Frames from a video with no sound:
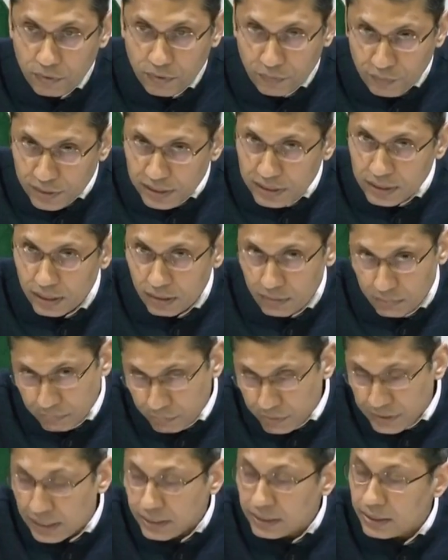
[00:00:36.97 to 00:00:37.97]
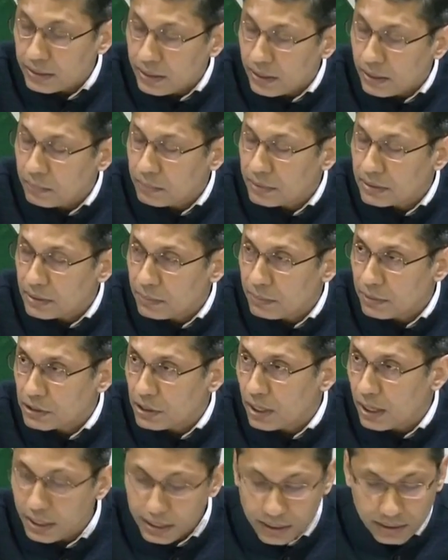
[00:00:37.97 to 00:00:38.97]
We think that the numbers are
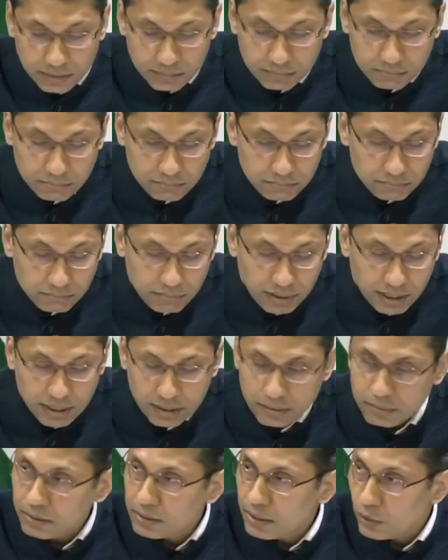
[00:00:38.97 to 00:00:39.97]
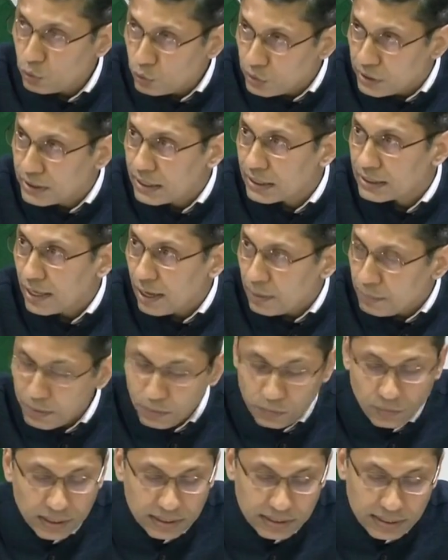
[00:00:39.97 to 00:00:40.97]
much higher, and those details are
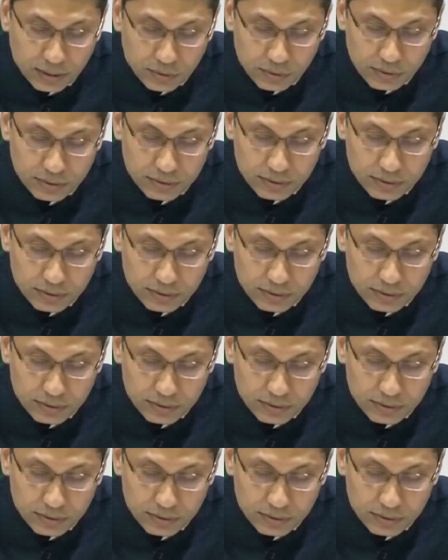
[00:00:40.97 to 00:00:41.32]
being worked